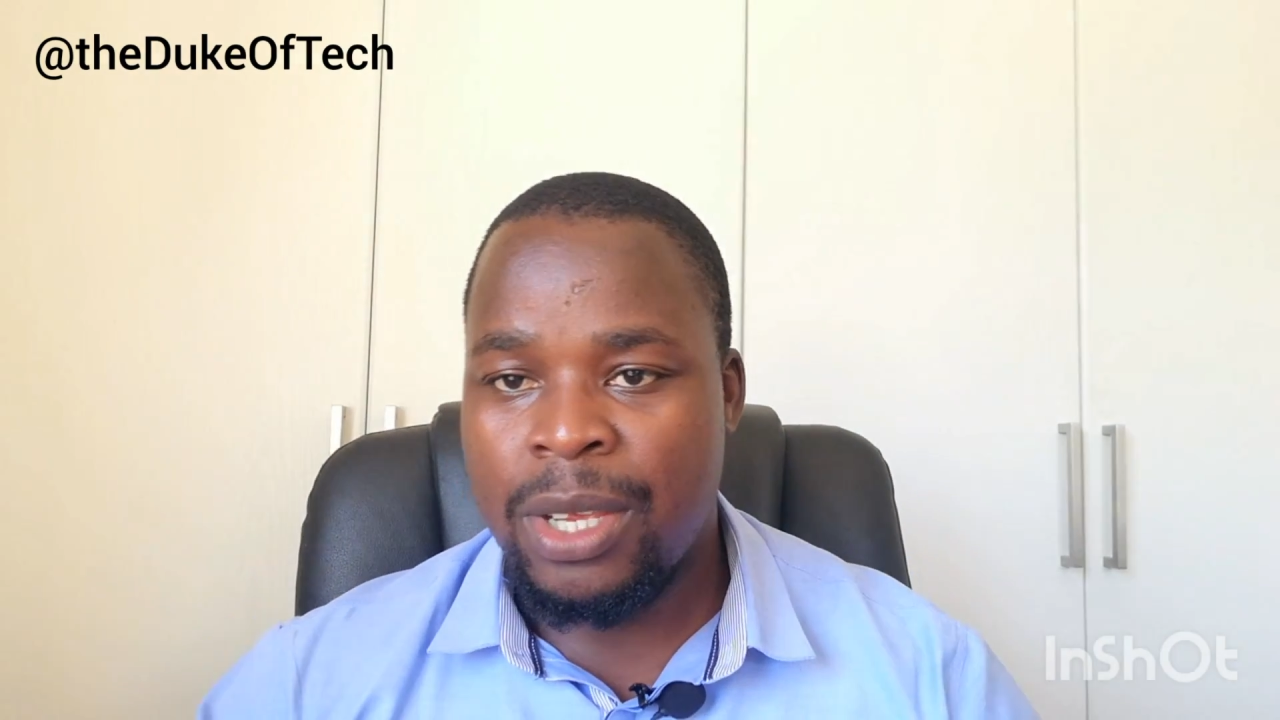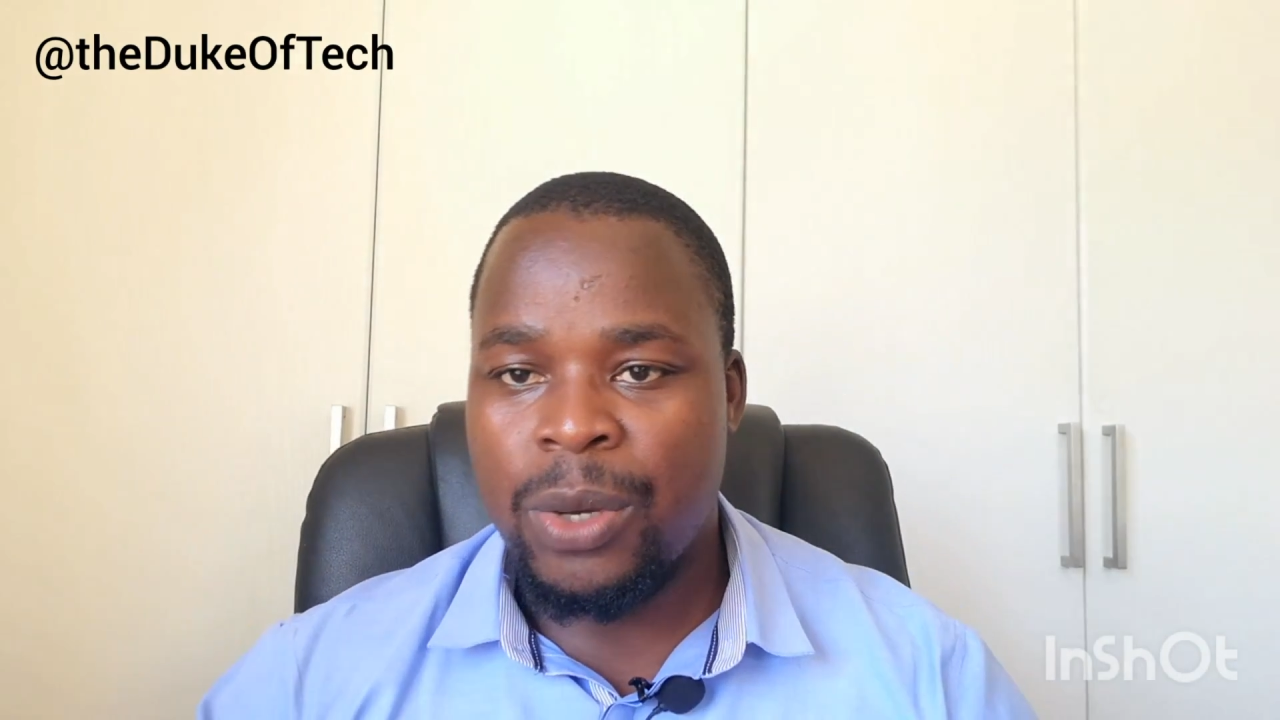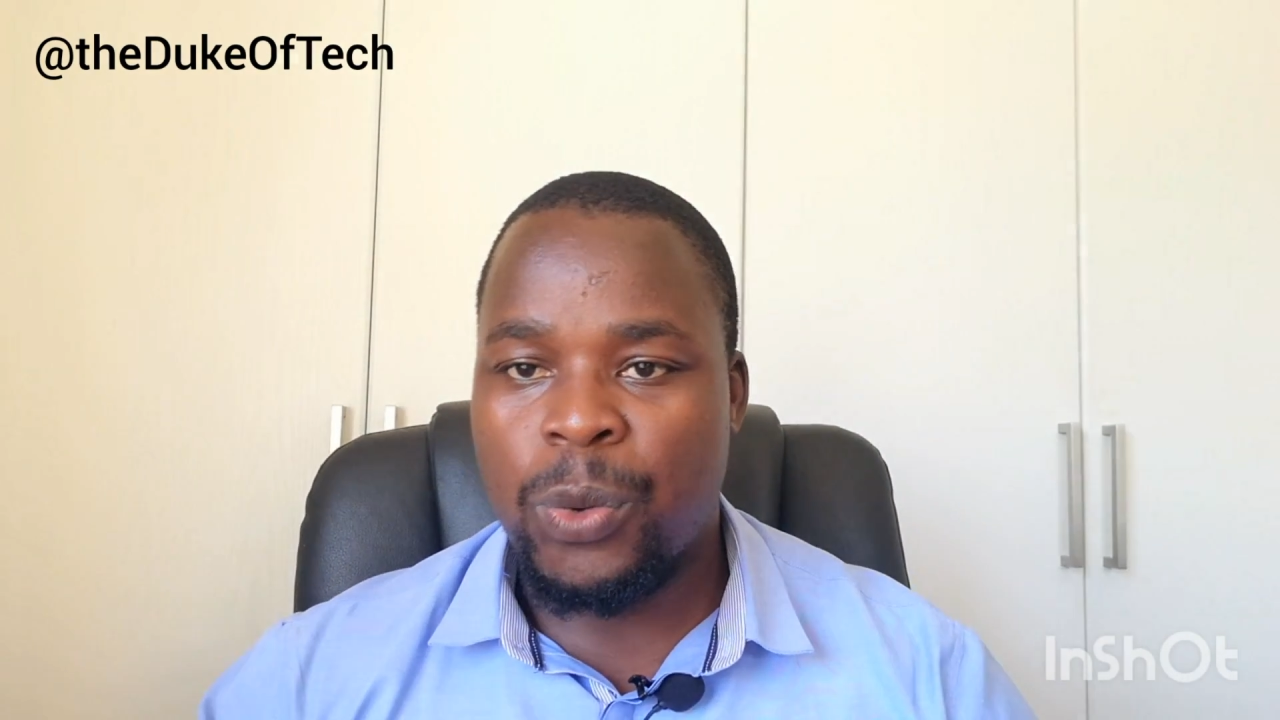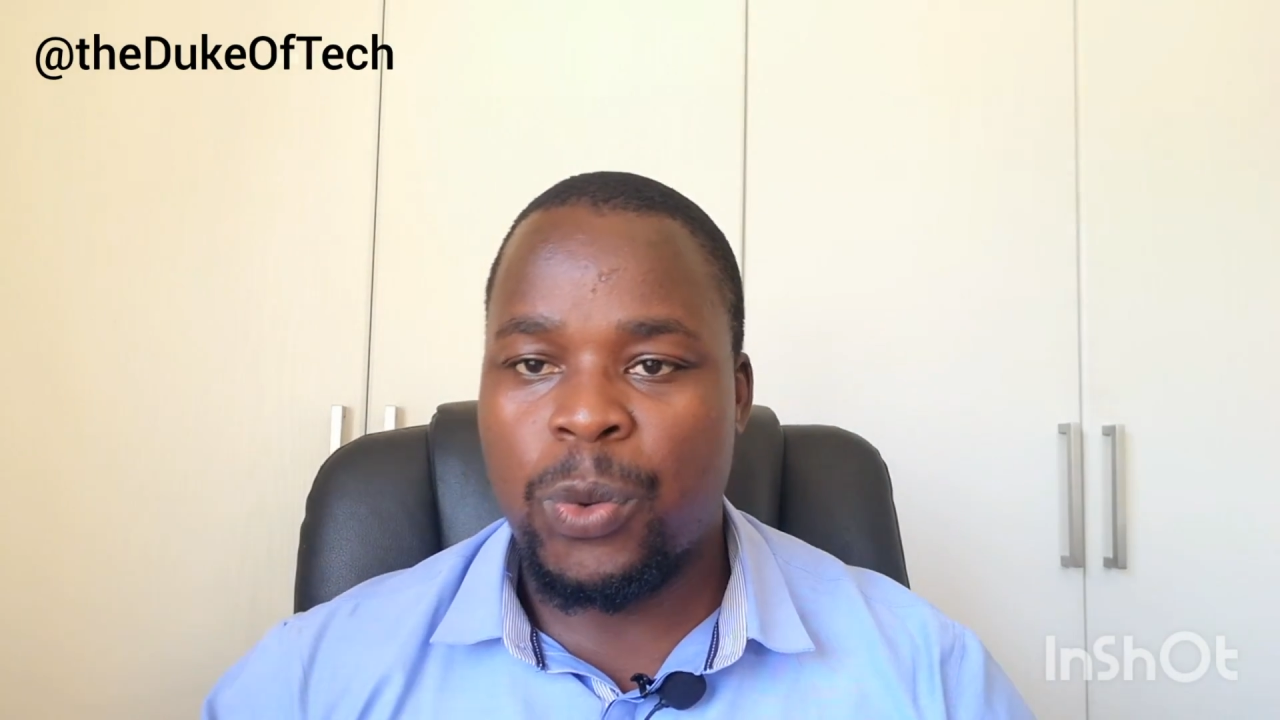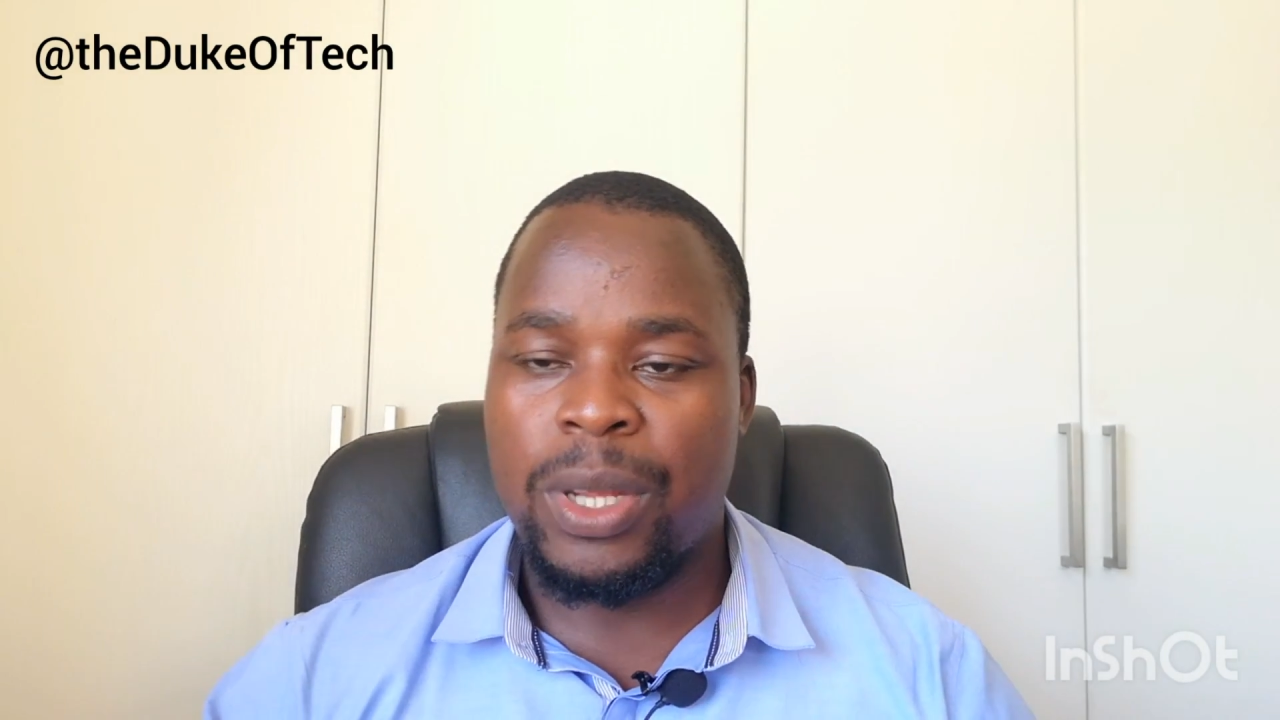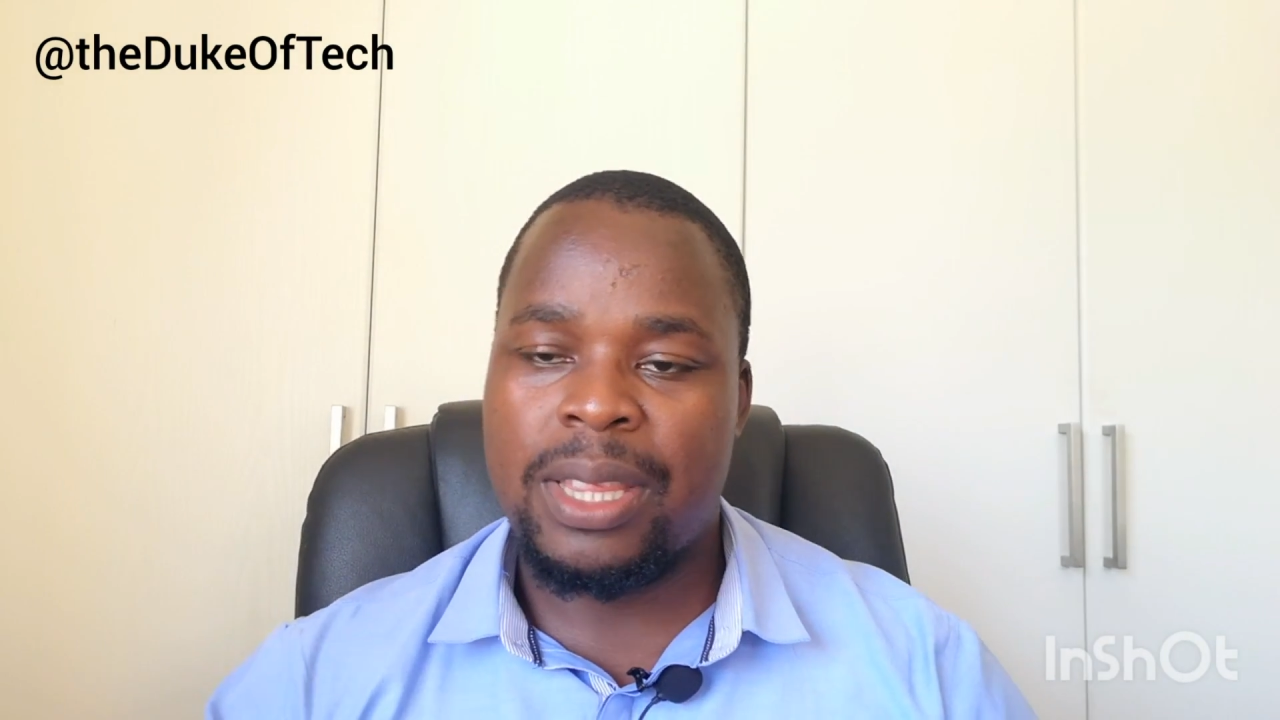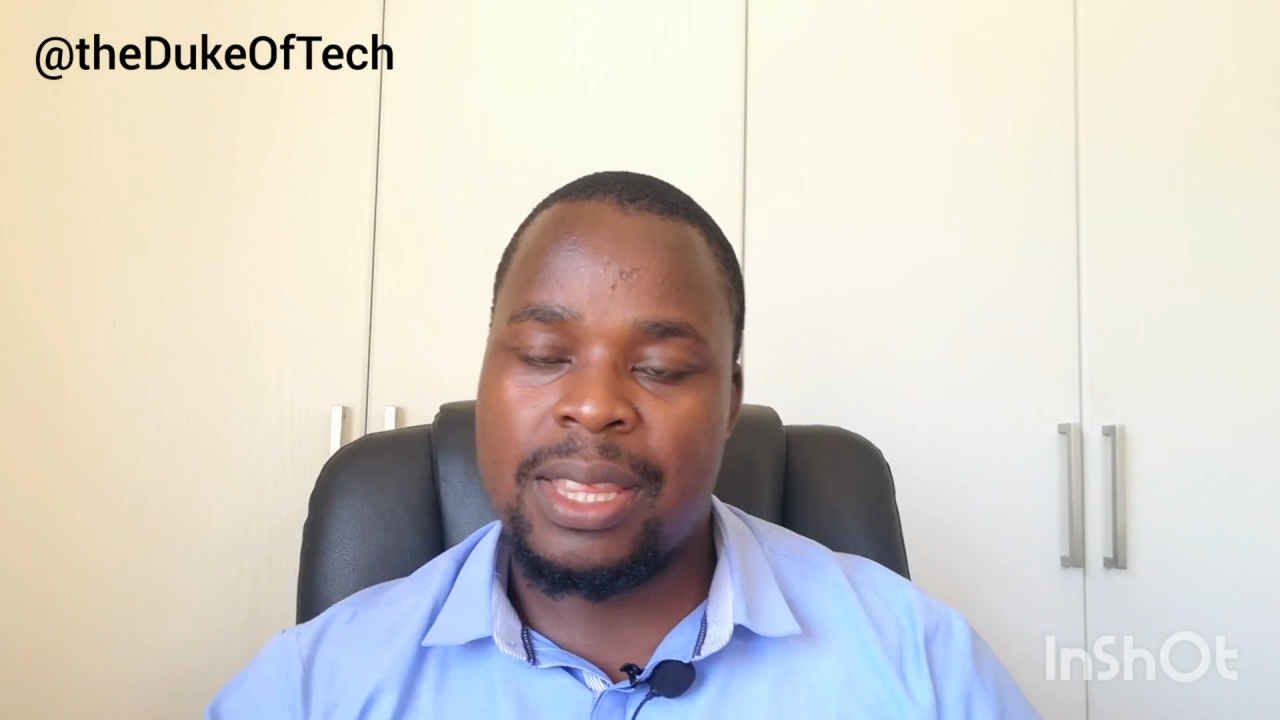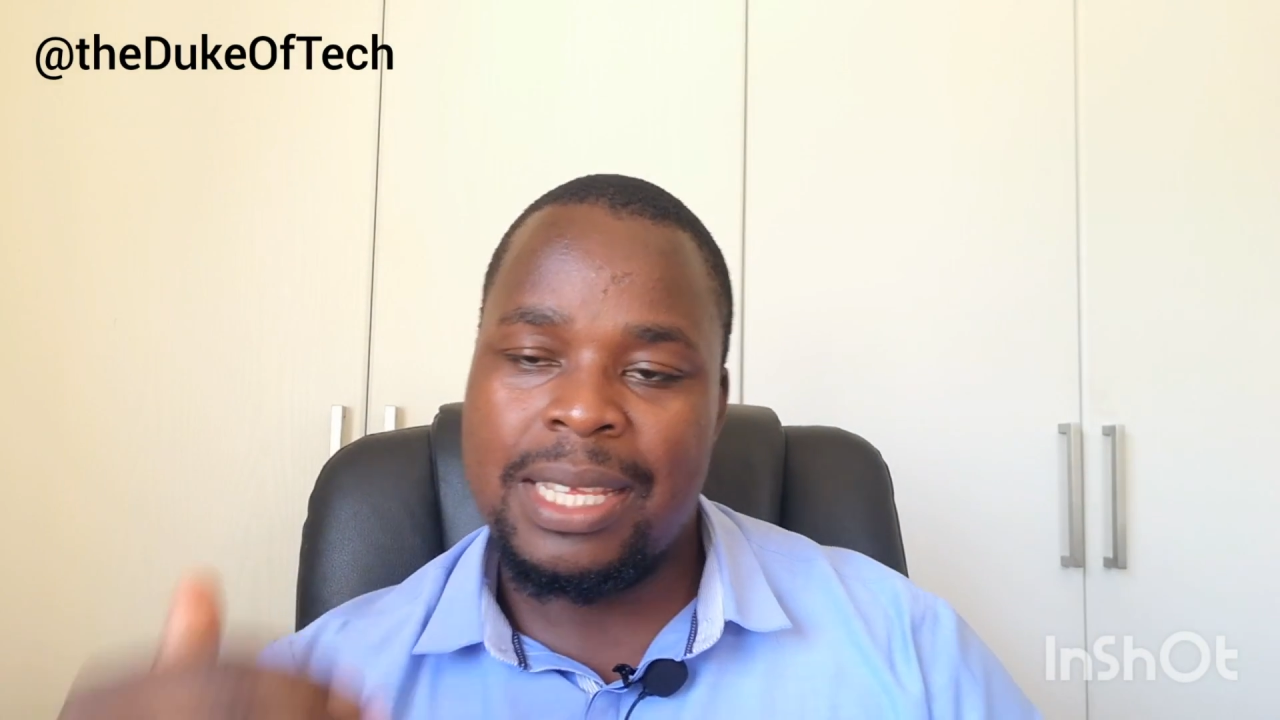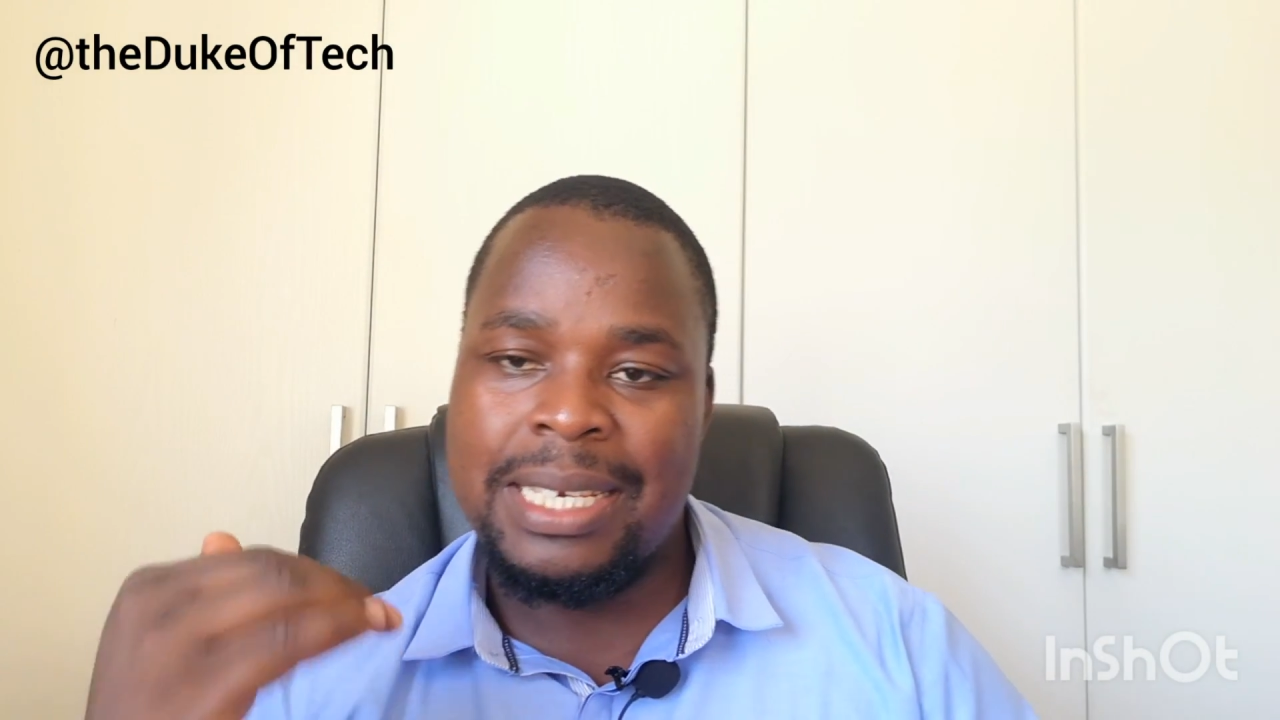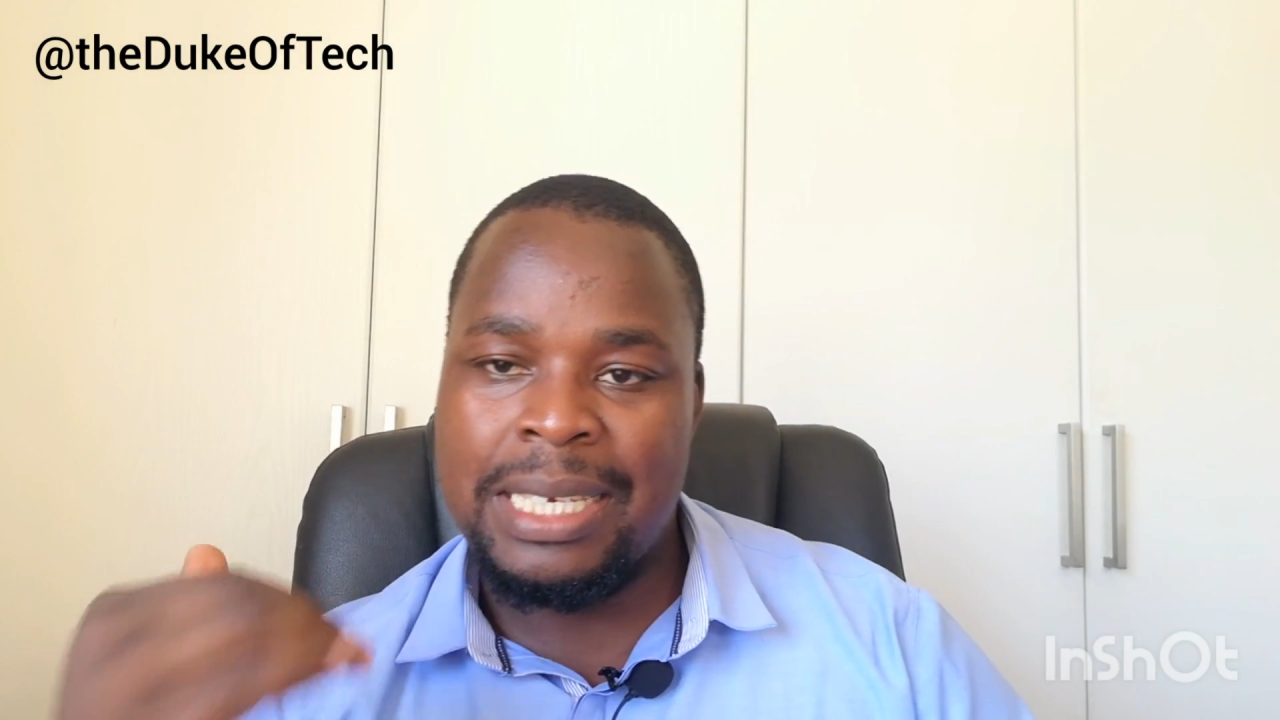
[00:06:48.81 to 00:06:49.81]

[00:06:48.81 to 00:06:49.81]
with